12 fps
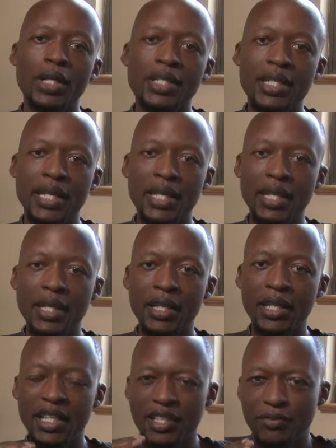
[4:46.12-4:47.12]
taking
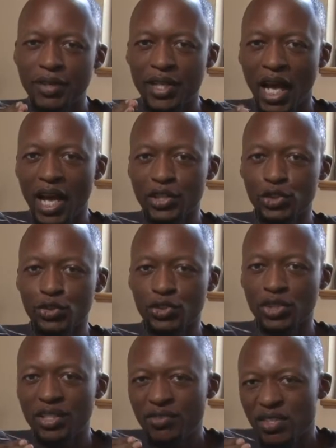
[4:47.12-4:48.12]
different
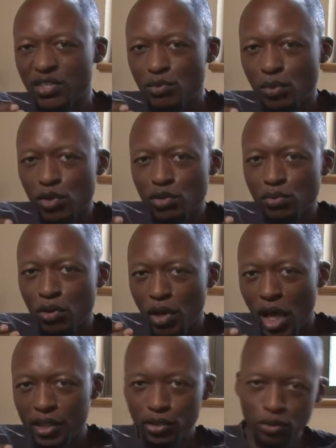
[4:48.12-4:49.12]
actions, different small
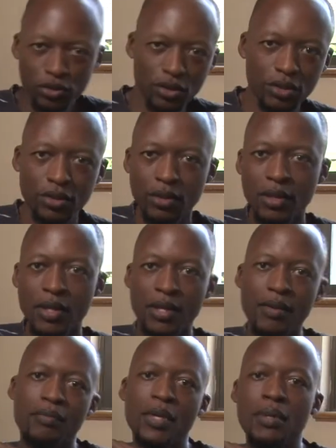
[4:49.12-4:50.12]
actions.
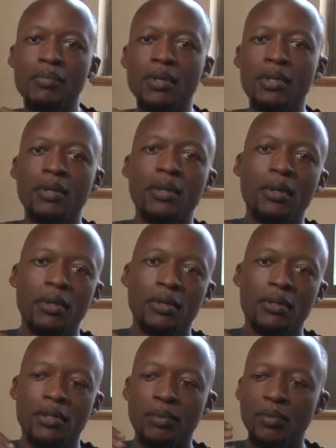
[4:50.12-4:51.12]
Maybe
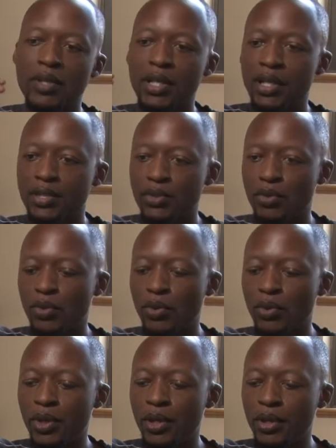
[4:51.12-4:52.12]
somebody's
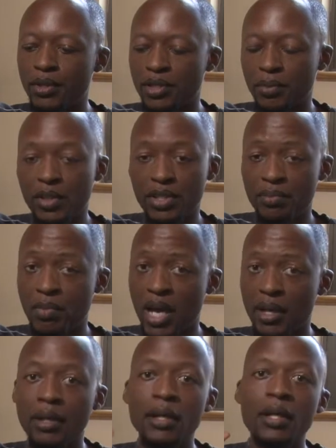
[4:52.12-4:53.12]

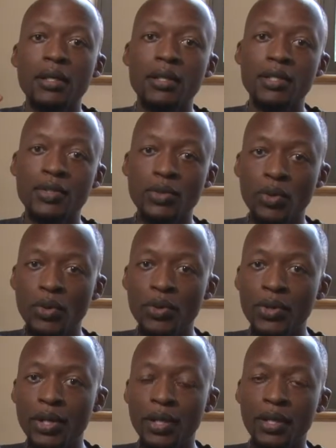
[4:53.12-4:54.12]
mad. He's
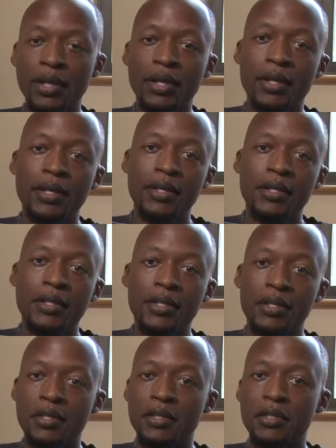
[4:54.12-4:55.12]
thrown
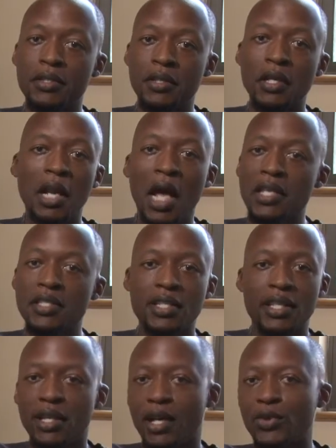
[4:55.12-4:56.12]
his
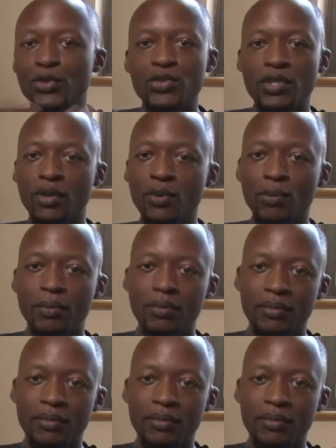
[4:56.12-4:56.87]
glassy across the room.